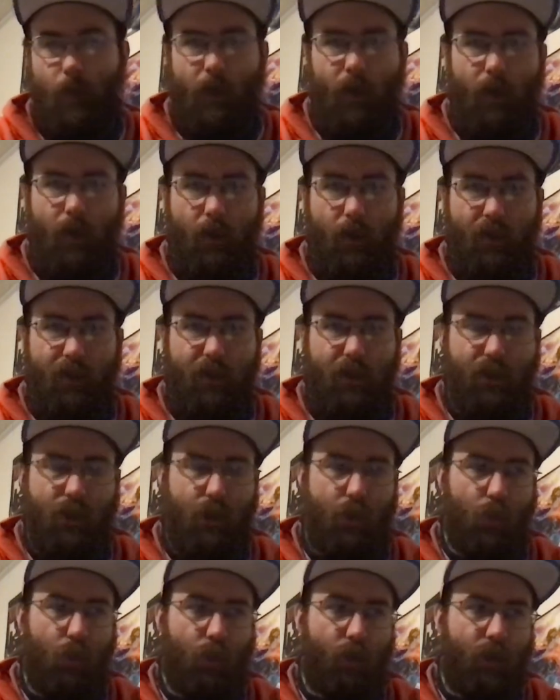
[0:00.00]
of these
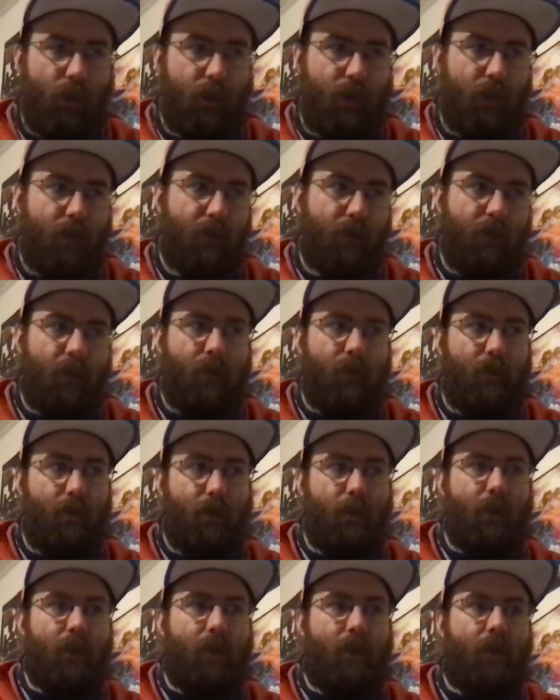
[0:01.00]
stories and
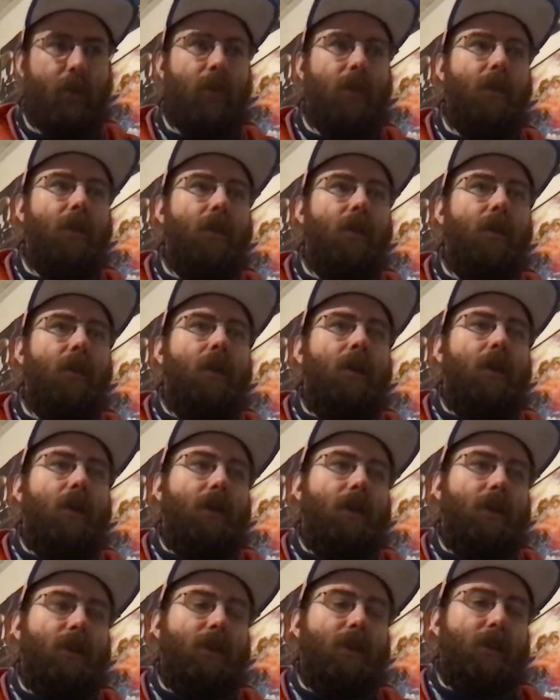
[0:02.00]
revealing?
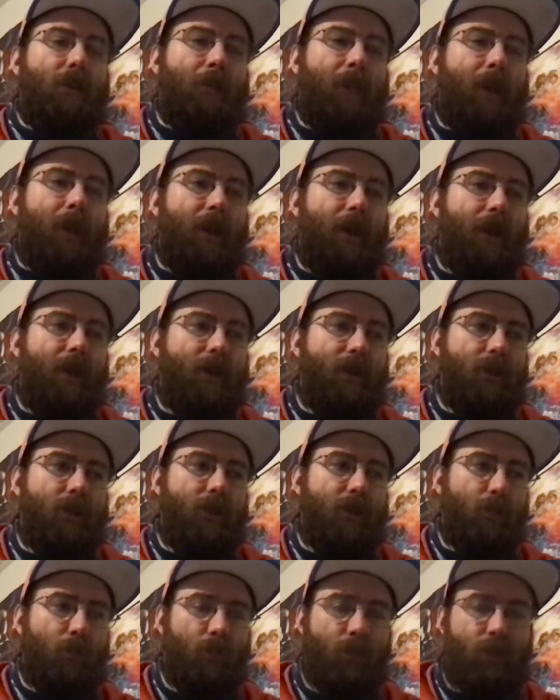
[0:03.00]
And that the
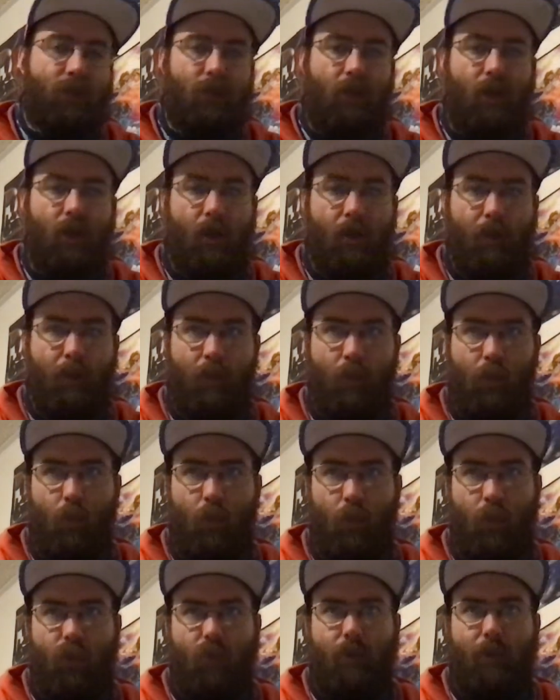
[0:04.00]
past was a lot more
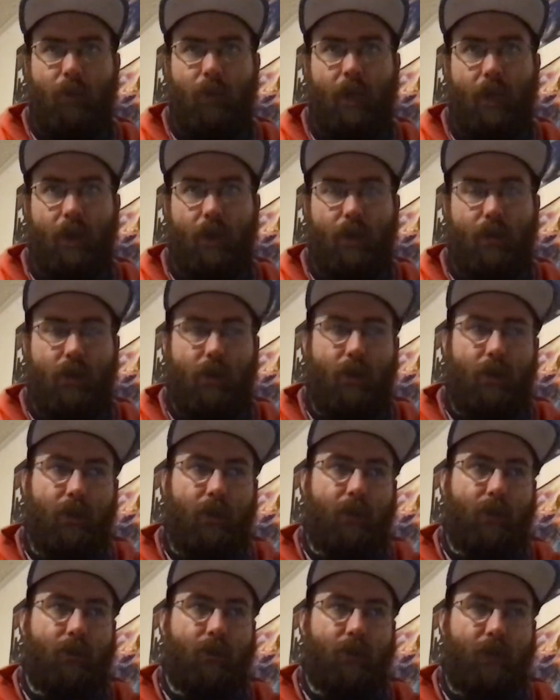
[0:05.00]
dramatic than
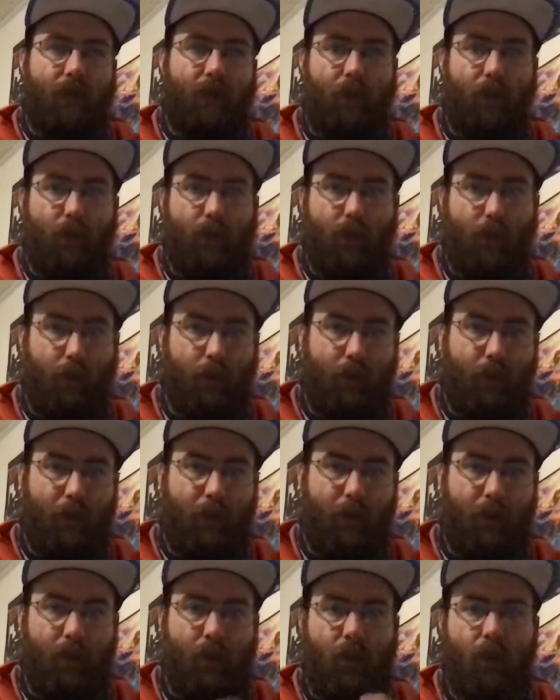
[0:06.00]
they're now claiming. I
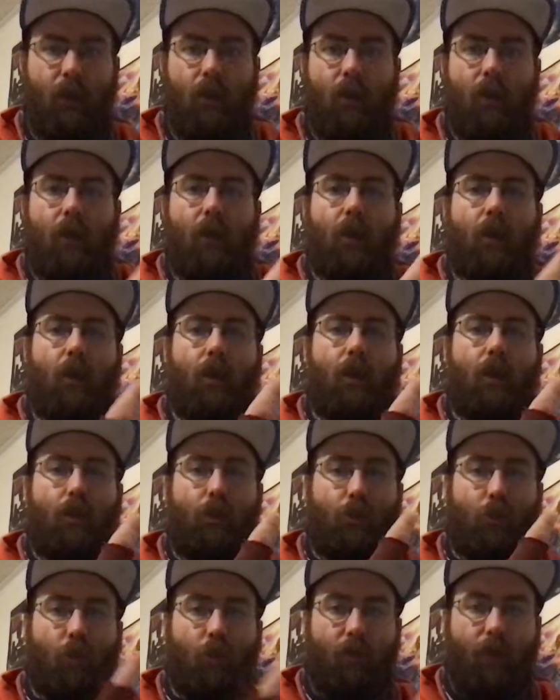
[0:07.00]
mean,
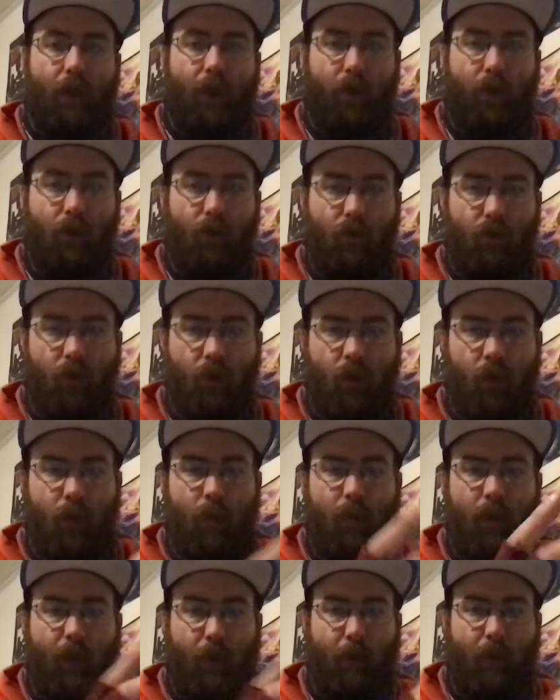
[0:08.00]
Thor Ragnarok,
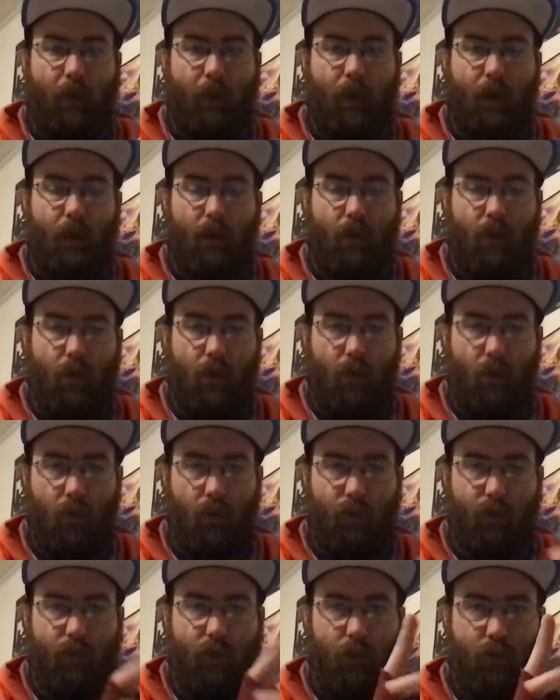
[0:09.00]
Black Panther,
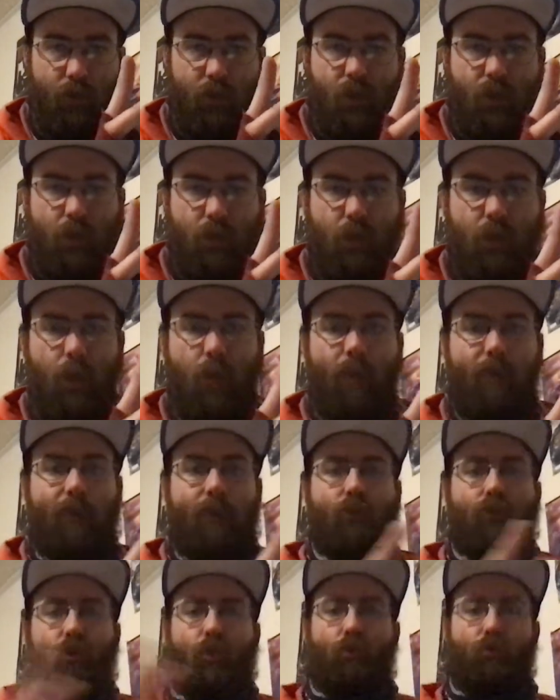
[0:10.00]
Frozen 2, even
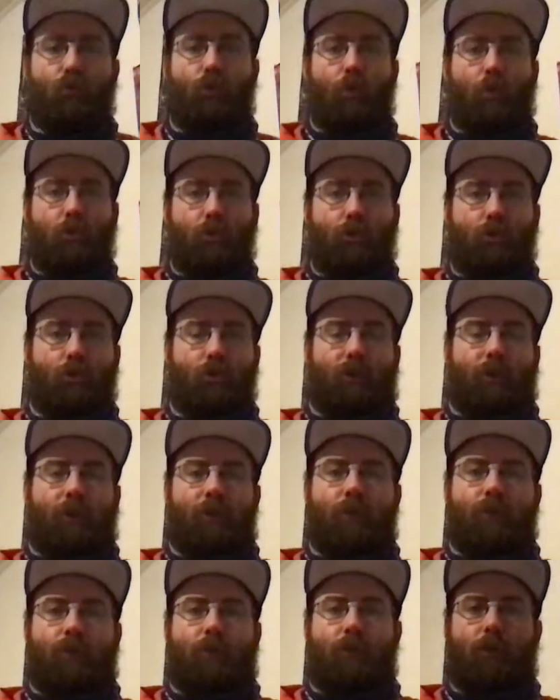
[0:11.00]
Trolls War Tour here
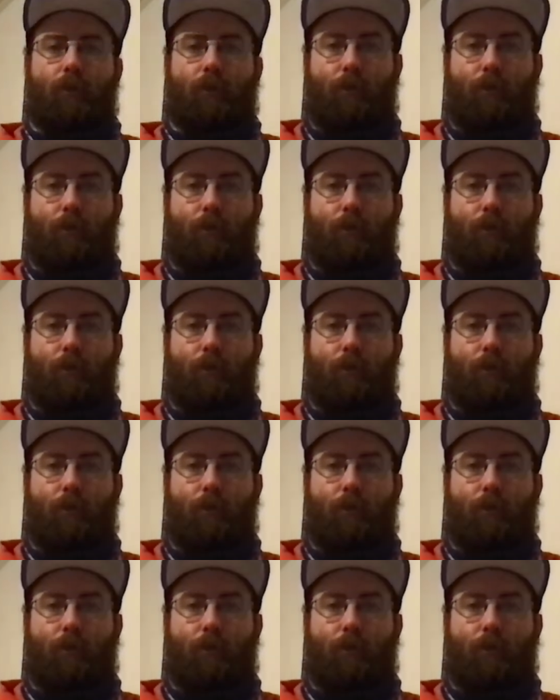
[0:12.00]
did it. I